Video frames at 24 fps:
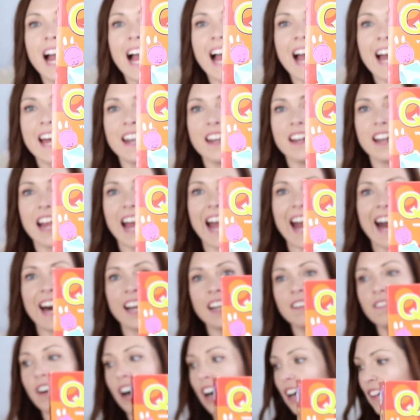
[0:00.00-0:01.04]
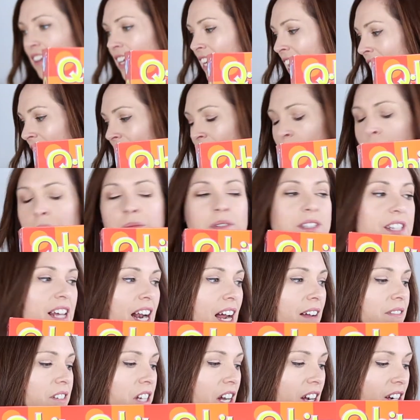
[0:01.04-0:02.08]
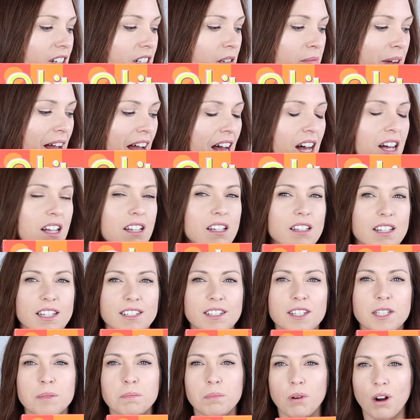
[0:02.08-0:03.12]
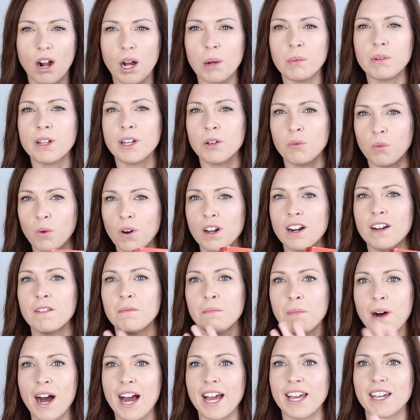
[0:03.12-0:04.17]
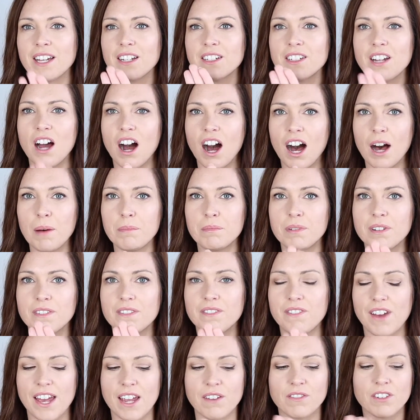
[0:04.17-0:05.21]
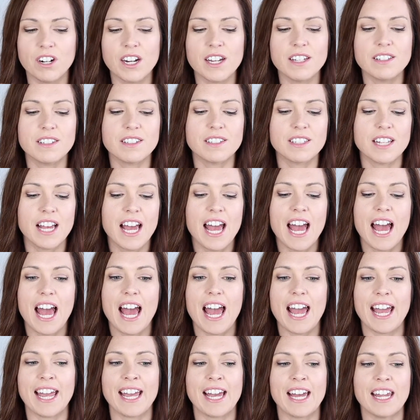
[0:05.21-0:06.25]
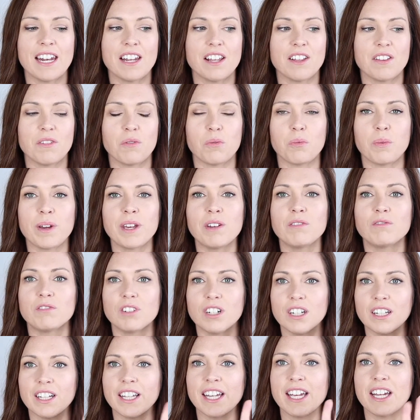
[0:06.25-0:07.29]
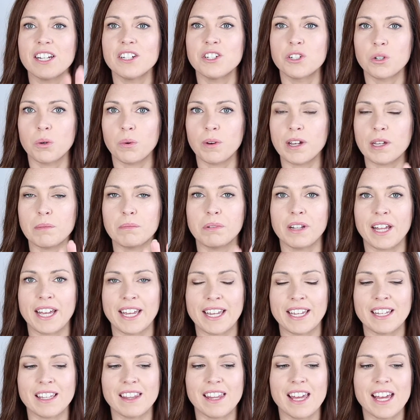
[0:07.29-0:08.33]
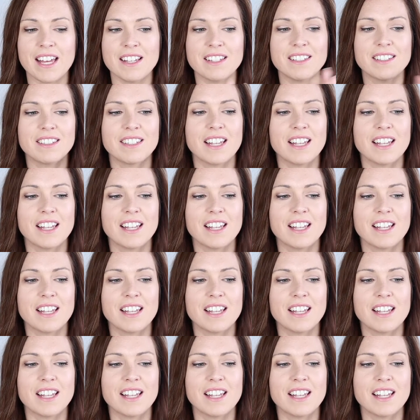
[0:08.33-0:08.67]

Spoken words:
And out of all the games that I've talked about, this is probably one of my top favorites. And we really enjoy playing this.